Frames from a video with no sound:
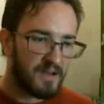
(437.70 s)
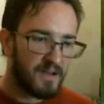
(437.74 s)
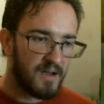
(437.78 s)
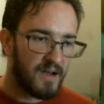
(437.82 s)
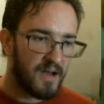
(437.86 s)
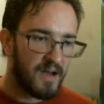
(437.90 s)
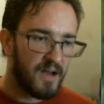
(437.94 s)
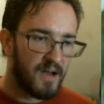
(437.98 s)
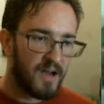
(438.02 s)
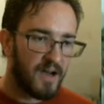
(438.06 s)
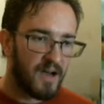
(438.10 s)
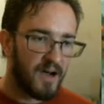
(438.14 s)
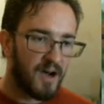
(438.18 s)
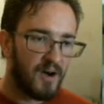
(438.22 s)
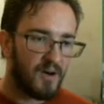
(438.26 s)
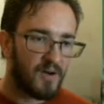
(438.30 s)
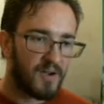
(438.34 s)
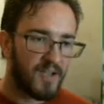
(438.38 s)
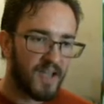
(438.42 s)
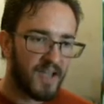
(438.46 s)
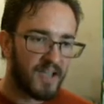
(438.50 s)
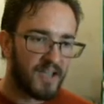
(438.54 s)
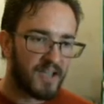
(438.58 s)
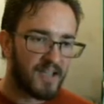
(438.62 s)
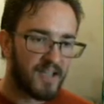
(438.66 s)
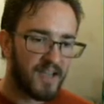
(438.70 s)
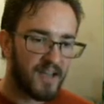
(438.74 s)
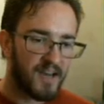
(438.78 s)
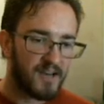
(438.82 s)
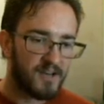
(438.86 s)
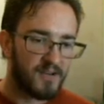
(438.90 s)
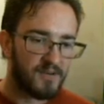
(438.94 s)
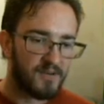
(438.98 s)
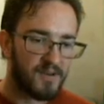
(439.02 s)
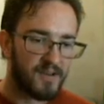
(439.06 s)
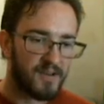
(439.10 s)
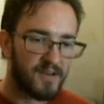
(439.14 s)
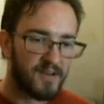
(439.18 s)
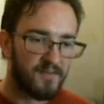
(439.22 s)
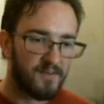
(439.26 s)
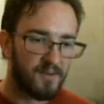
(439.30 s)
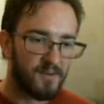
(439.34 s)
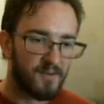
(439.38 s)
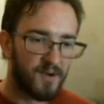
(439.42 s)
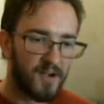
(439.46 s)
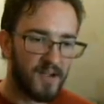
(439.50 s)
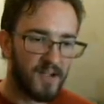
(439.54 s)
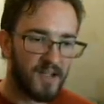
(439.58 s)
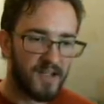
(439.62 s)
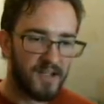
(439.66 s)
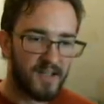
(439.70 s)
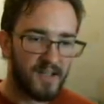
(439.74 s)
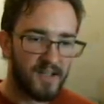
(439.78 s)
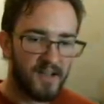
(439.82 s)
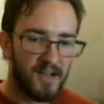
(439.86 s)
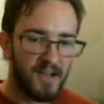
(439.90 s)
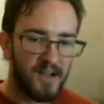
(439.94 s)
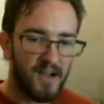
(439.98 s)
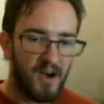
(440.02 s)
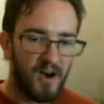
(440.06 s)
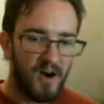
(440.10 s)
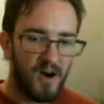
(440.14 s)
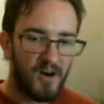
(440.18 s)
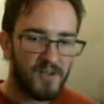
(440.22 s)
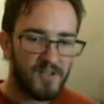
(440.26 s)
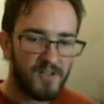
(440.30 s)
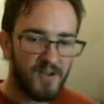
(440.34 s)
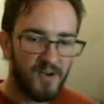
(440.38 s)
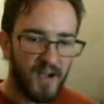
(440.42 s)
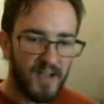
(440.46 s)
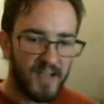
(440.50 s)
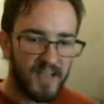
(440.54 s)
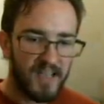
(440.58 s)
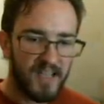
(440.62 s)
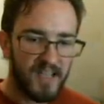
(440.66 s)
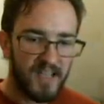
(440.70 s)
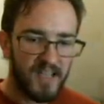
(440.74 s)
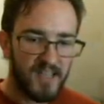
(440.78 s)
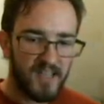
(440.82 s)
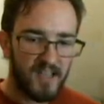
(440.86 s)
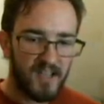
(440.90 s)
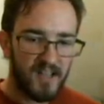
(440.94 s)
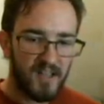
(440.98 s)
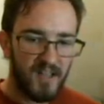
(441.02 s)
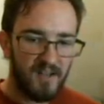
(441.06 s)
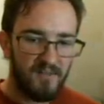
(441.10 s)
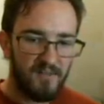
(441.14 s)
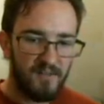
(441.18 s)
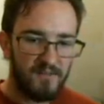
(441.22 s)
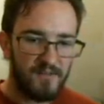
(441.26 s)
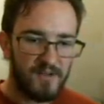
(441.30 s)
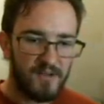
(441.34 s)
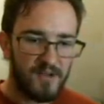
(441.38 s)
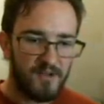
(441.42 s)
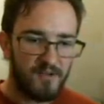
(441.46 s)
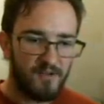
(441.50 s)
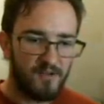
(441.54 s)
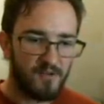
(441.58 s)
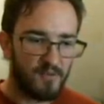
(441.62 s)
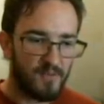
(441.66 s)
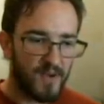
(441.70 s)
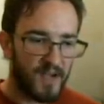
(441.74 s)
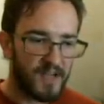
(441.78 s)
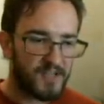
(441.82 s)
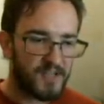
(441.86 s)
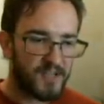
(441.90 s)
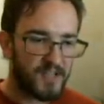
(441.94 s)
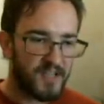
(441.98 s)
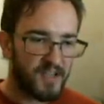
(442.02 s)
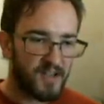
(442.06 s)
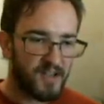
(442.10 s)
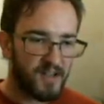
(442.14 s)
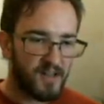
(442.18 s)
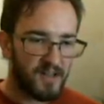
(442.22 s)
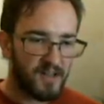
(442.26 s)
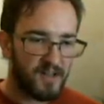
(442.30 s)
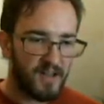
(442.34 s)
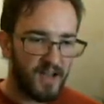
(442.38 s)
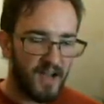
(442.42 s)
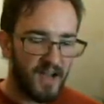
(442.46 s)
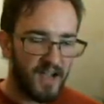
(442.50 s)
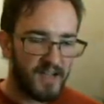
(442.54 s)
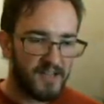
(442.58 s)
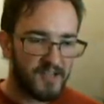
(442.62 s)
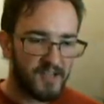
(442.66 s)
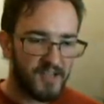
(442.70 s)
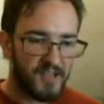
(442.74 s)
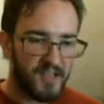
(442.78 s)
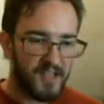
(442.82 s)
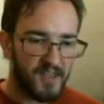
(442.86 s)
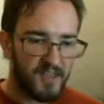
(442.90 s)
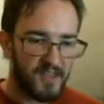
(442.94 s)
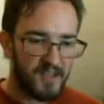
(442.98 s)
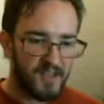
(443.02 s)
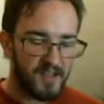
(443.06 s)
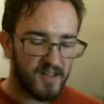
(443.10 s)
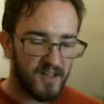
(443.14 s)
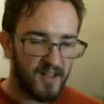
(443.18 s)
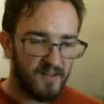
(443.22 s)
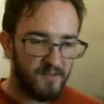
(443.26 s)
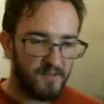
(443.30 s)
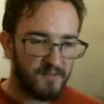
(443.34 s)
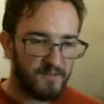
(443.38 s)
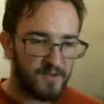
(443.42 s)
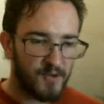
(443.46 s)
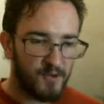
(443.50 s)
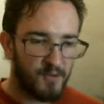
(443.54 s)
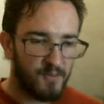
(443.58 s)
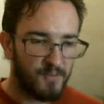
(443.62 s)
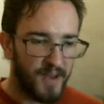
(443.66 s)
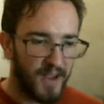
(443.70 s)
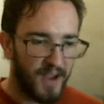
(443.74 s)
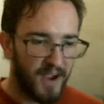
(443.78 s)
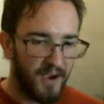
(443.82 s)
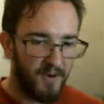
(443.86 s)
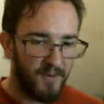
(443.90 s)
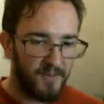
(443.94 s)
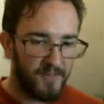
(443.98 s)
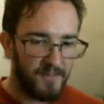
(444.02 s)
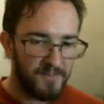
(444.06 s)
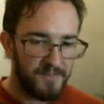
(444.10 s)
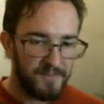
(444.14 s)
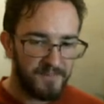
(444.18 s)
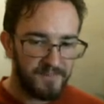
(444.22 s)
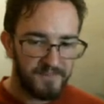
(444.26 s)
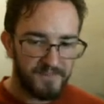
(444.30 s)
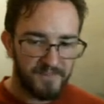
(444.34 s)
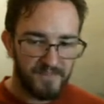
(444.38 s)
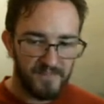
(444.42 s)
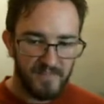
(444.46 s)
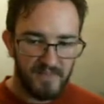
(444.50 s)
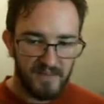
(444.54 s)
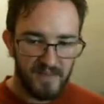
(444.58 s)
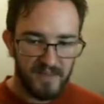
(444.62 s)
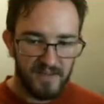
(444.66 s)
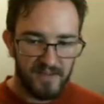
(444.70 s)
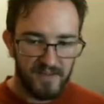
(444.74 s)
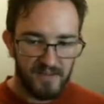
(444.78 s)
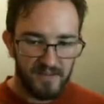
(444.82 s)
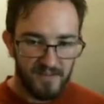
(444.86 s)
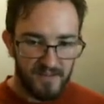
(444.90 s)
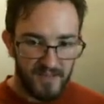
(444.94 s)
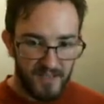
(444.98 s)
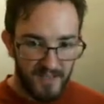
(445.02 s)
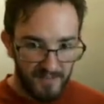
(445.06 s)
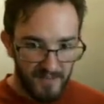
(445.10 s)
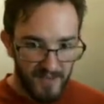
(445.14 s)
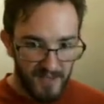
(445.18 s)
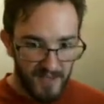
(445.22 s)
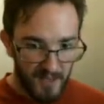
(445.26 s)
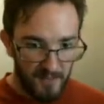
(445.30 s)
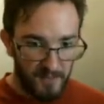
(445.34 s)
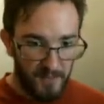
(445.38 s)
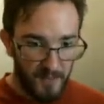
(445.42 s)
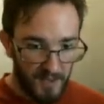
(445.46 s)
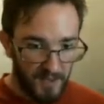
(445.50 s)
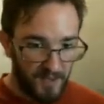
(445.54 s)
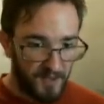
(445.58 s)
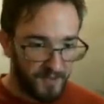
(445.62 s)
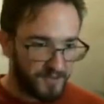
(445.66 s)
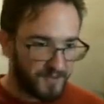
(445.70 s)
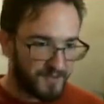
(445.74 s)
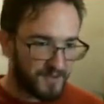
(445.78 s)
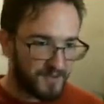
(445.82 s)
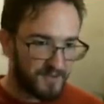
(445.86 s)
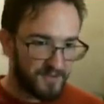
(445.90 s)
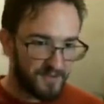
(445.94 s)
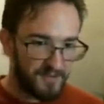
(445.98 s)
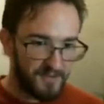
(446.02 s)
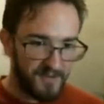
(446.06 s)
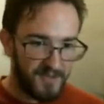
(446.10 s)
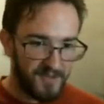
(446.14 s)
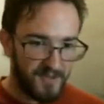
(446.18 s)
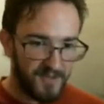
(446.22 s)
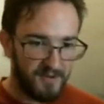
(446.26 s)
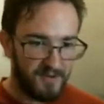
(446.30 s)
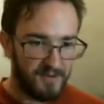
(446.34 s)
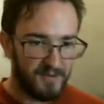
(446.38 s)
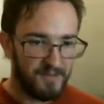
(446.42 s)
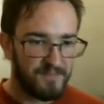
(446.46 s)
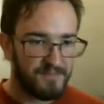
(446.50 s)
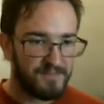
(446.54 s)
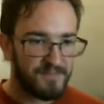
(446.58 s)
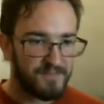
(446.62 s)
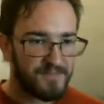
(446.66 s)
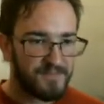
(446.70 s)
Uh, okay, you gotta do it a different way. Also, I can get the Glove of Doom. I should get the, I should get the Glove of Doom now. Give me the bolts! Ah!